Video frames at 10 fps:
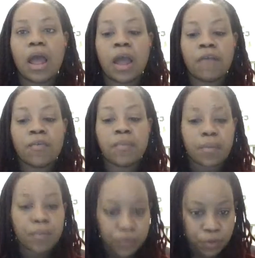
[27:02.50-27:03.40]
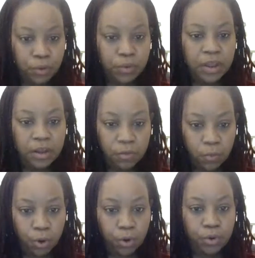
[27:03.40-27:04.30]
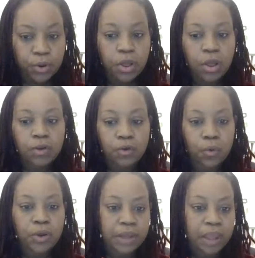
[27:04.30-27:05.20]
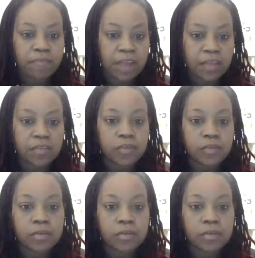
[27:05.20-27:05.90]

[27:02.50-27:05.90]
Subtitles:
I remember too getting word during Day of Days.